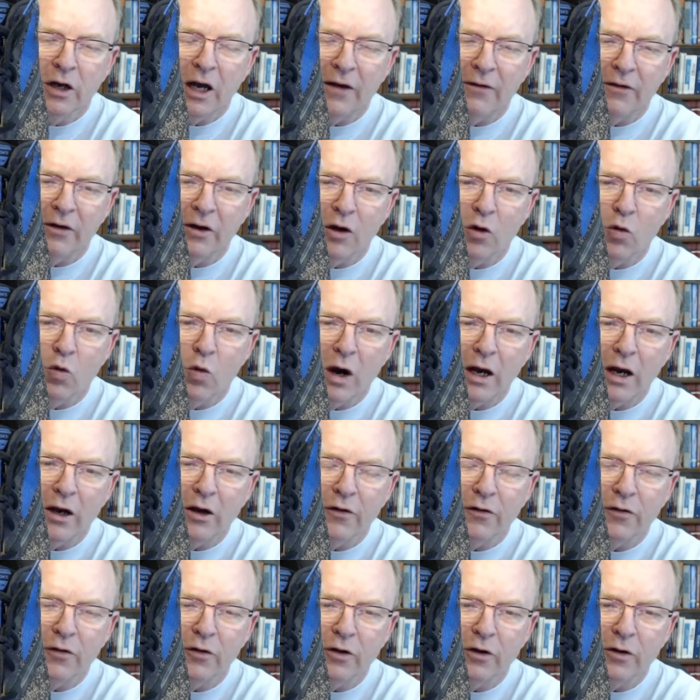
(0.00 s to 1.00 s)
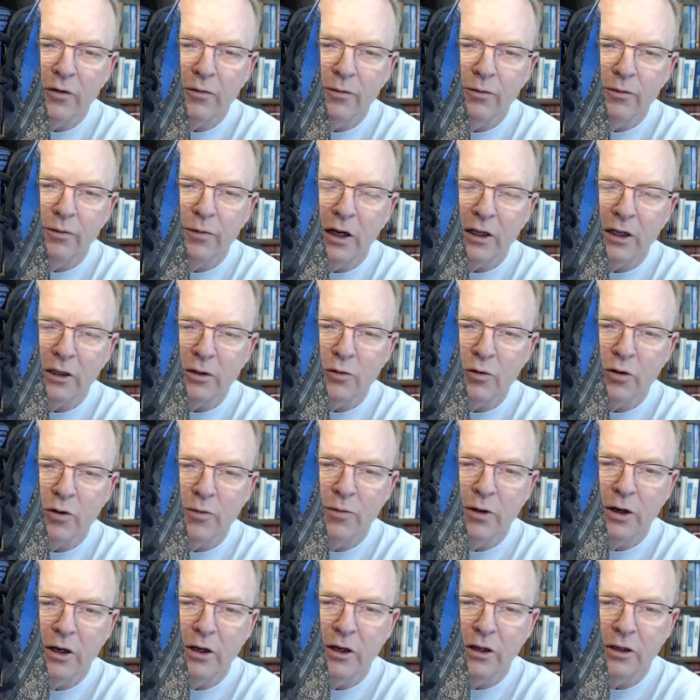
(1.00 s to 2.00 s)
having a wider foot, possibly
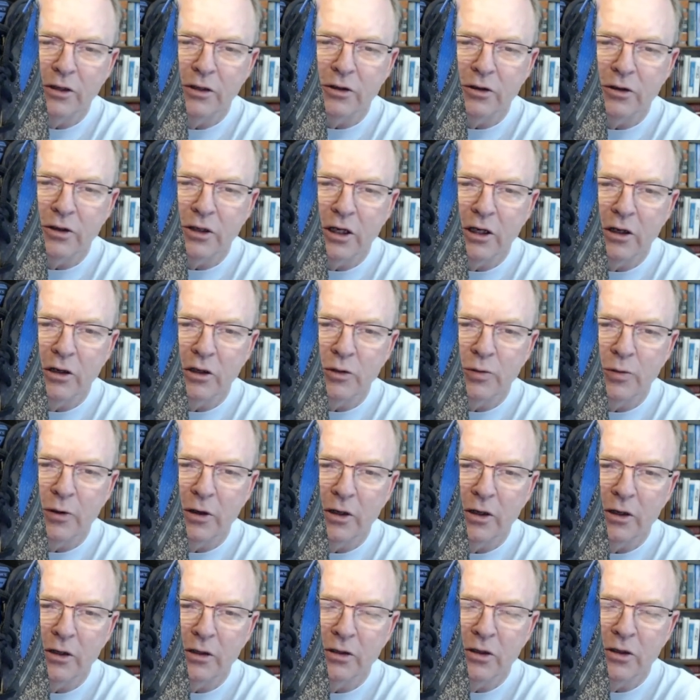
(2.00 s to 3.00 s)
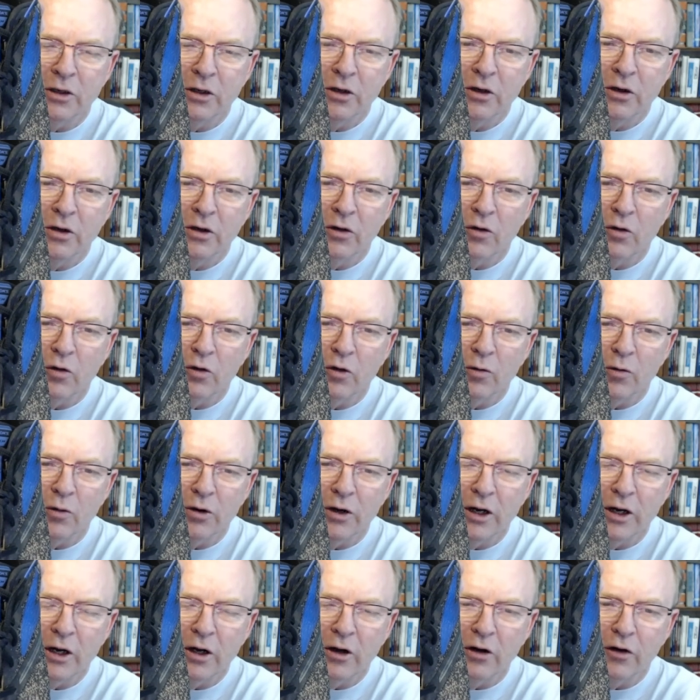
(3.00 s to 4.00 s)
with bunions or tater bunions, or a
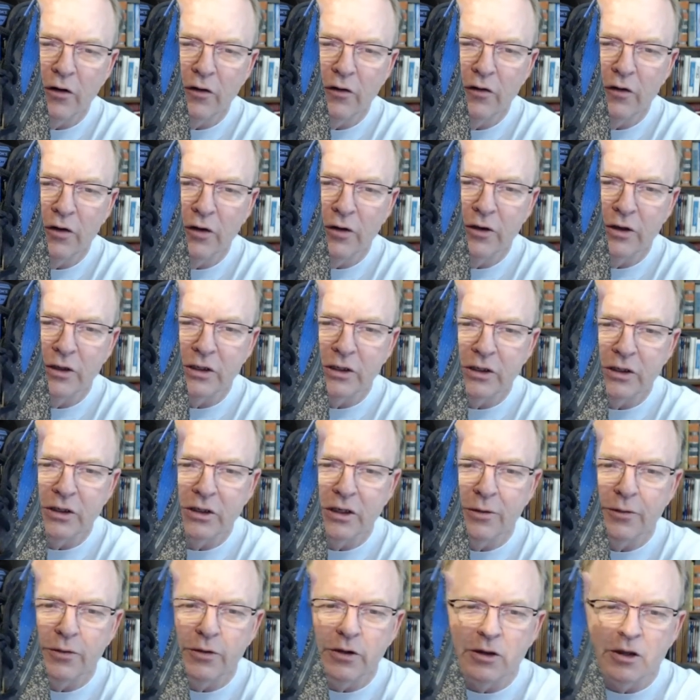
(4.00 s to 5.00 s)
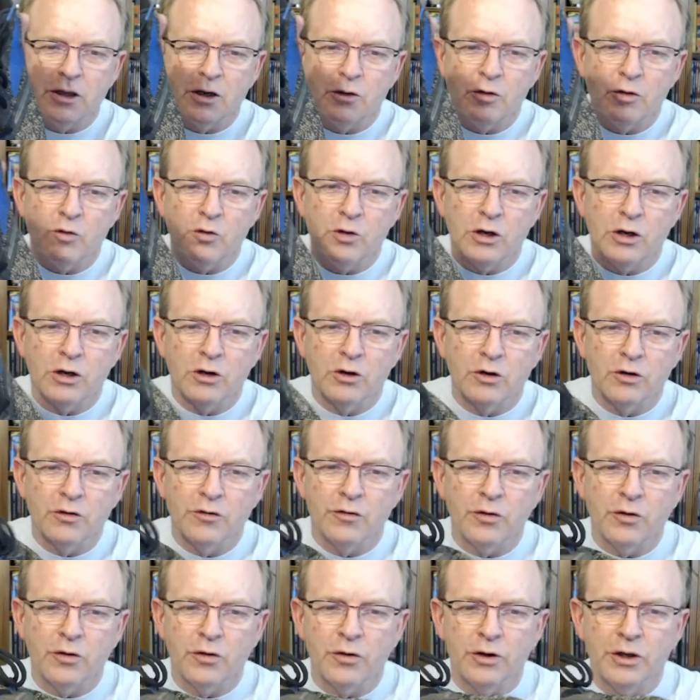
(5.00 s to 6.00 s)
more narrow foot. This is something that we want to look
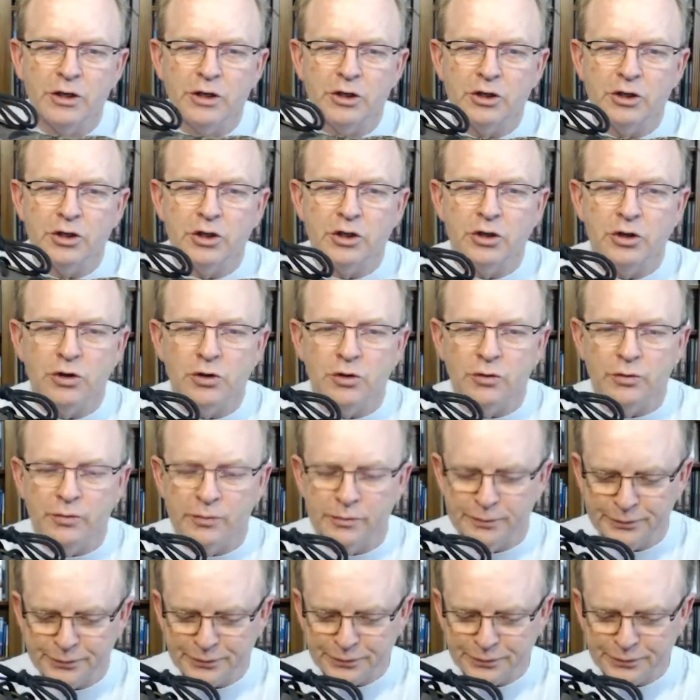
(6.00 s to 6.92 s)
for in a shoe.